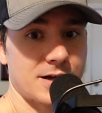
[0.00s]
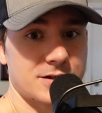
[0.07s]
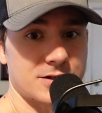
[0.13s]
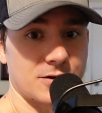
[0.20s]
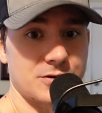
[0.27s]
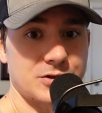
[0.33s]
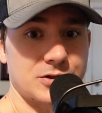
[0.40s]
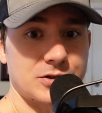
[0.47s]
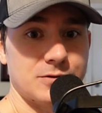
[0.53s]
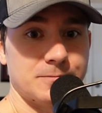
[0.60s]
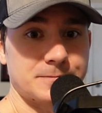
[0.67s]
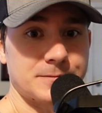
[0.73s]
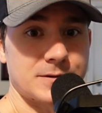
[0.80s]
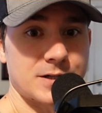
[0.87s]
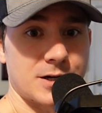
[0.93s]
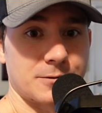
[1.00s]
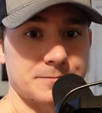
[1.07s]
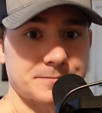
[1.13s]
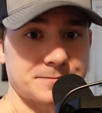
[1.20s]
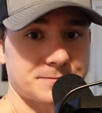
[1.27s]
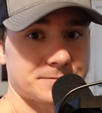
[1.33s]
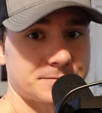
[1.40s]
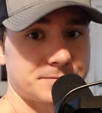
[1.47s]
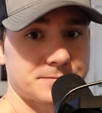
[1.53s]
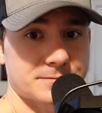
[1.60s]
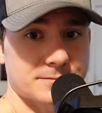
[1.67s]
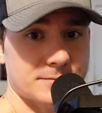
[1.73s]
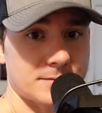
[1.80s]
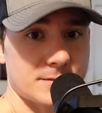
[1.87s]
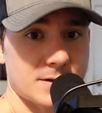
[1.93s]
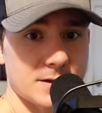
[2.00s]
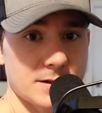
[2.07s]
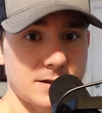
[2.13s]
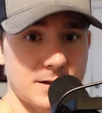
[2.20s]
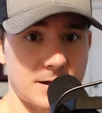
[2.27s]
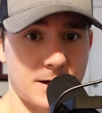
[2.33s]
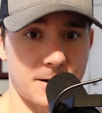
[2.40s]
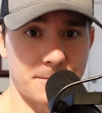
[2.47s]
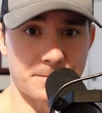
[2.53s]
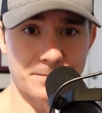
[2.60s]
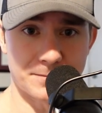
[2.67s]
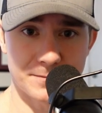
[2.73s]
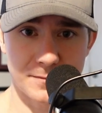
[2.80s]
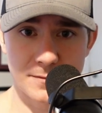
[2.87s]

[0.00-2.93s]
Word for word: So, you know, um,